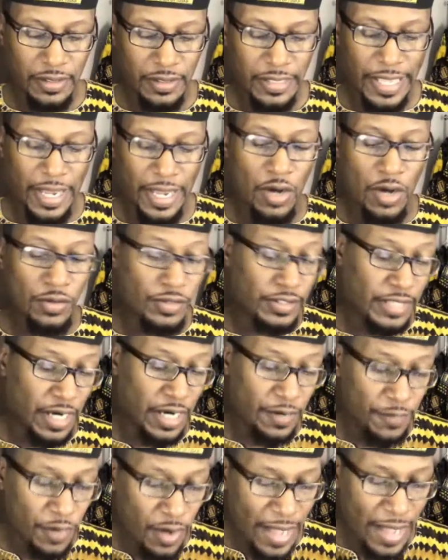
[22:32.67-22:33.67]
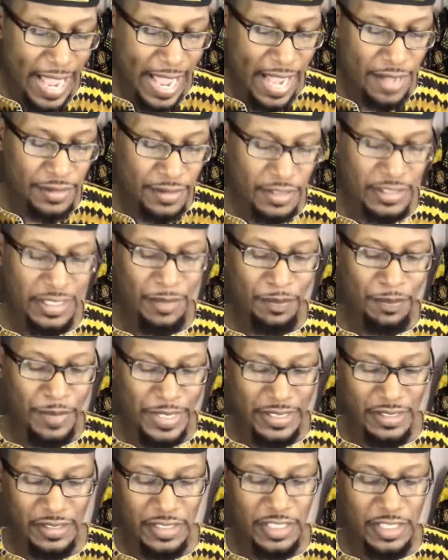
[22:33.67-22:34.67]
They owned several houses and
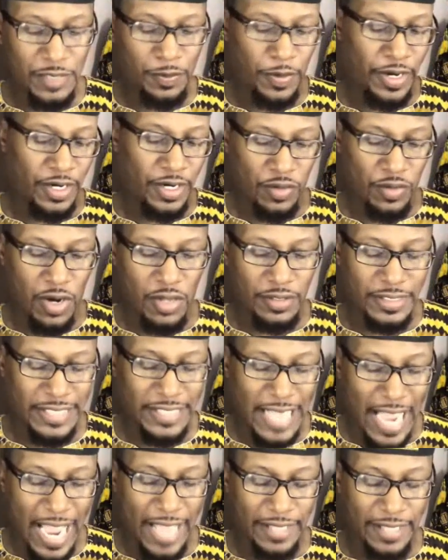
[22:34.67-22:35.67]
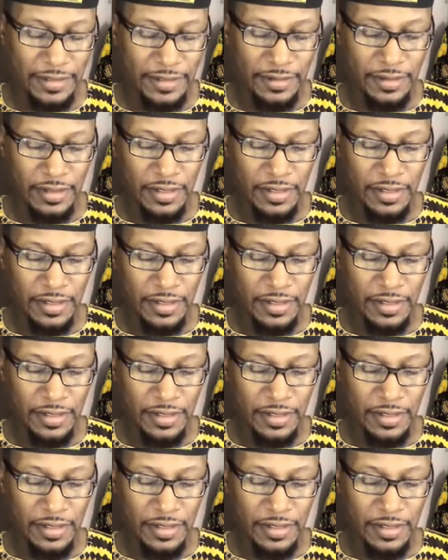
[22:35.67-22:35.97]
businesses spread across the island.